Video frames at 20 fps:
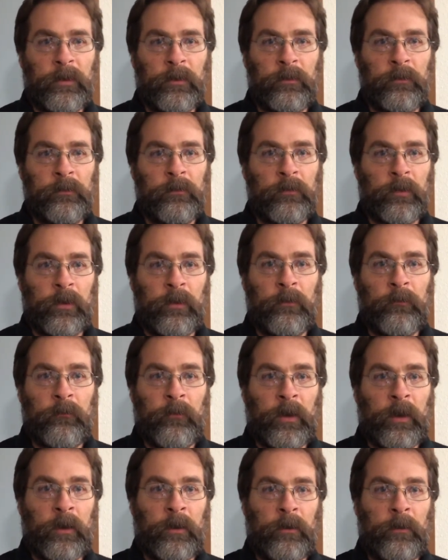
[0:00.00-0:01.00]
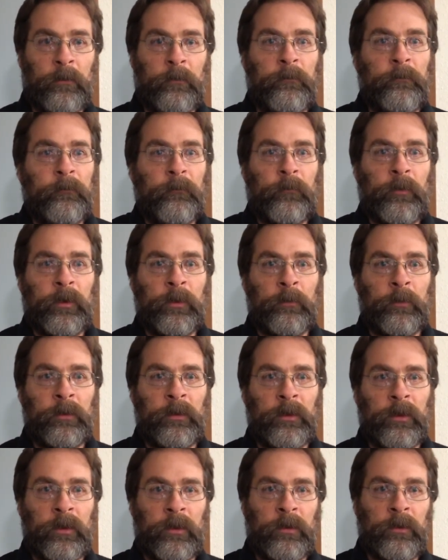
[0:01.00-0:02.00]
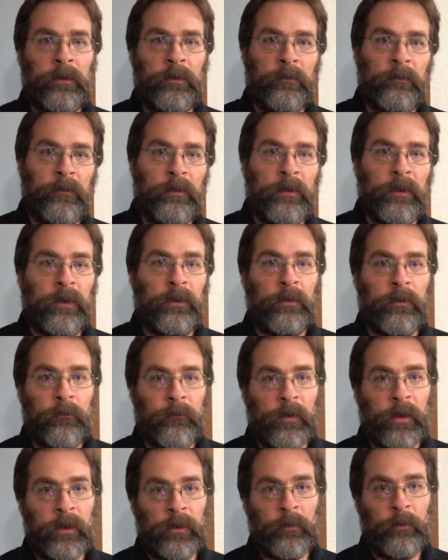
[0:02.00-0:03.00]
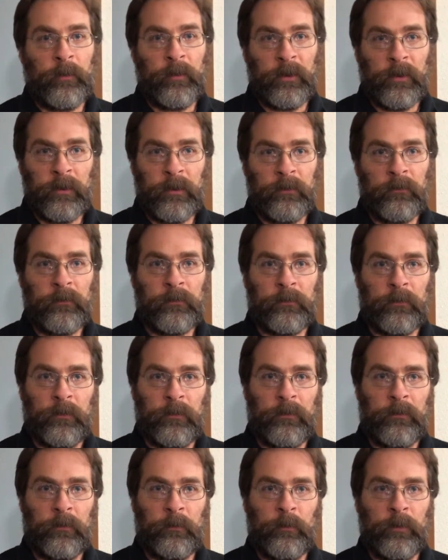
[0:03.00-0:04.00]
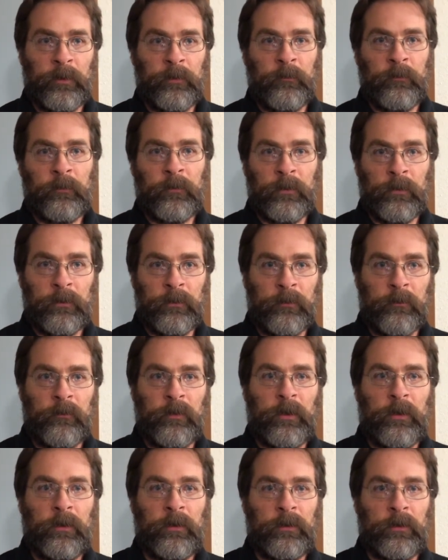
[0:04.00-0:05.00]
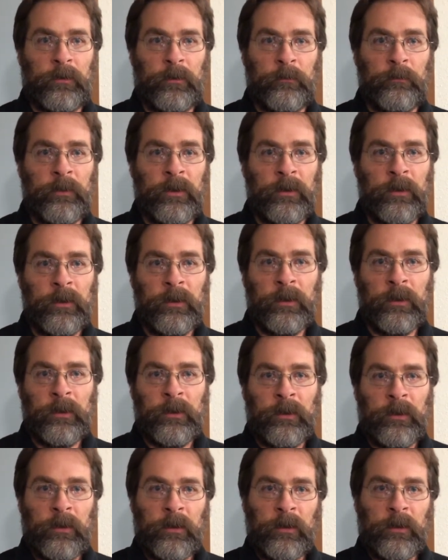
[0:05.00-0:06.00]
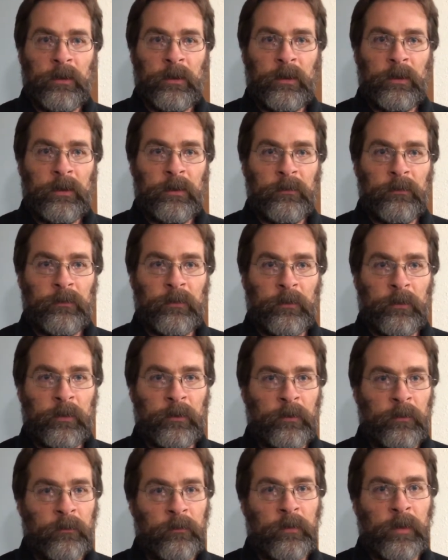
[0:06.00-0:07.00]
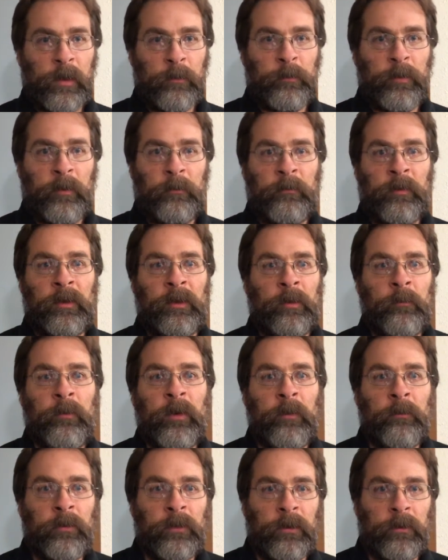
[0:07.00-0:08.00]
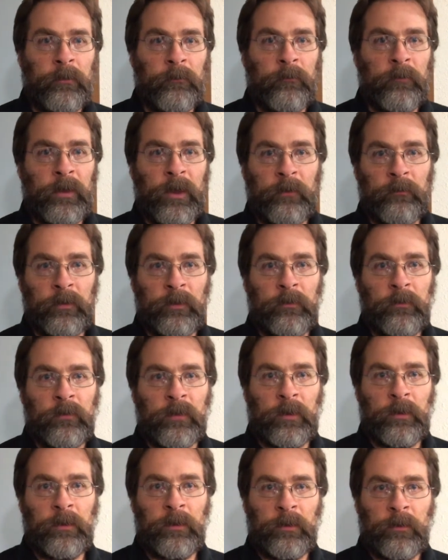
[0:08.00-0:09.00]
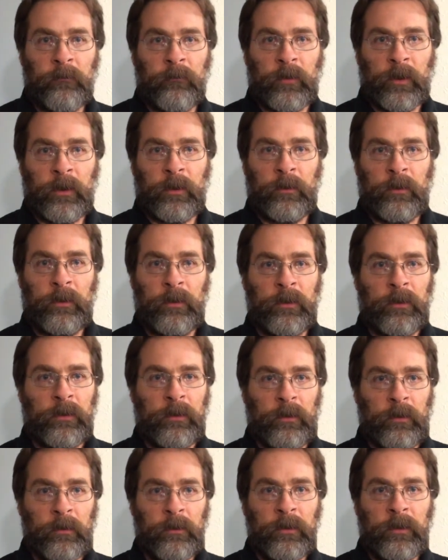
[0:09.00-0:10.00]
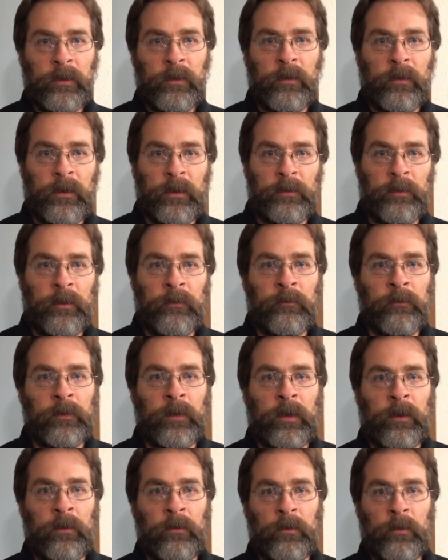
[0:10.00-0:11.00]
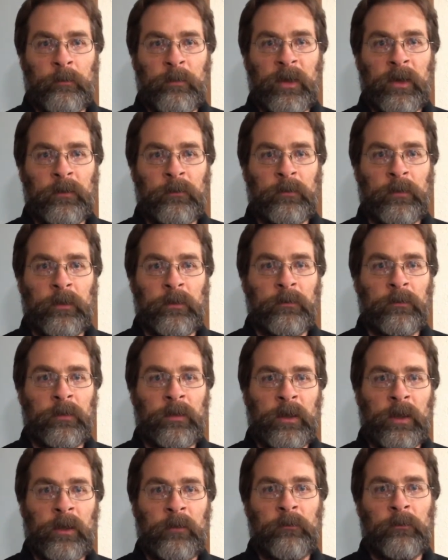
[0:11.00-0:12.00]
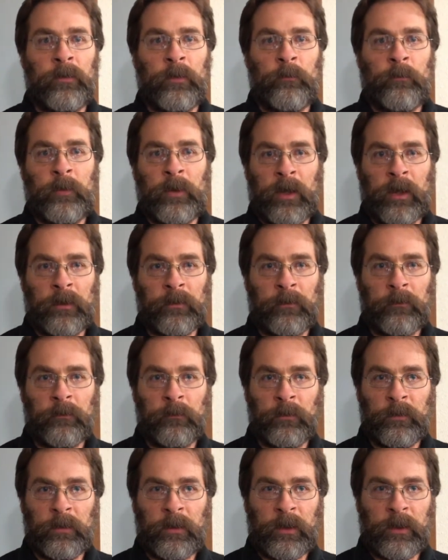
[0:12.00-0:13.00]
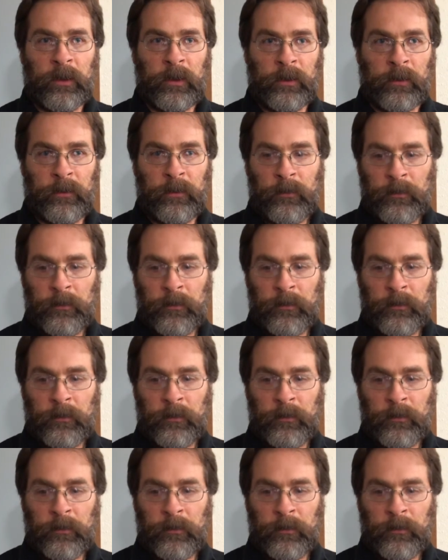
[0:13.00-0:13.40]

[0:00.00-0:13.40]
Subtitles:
start a fire frequently in their fireplace or their wood stove at home. So they're a step up on the people that have never started a fire at all. At least they know the basics and they have some practice with that.